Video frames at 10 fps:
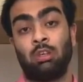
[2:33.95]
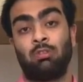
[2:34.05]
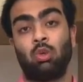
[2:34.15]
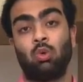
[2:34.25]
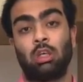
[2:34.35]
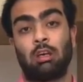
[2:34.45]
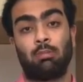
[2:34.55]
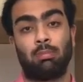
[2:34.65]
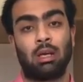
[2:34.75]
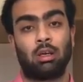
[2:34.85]
if you don't have
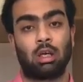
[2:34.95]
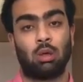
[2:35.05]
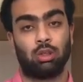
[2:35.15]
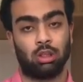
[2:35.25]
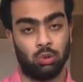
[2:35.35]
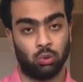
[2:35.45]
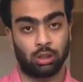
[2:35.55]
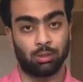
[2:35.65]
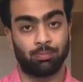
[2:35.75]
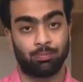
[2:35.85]
a bank account in
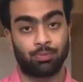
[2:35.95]
UK.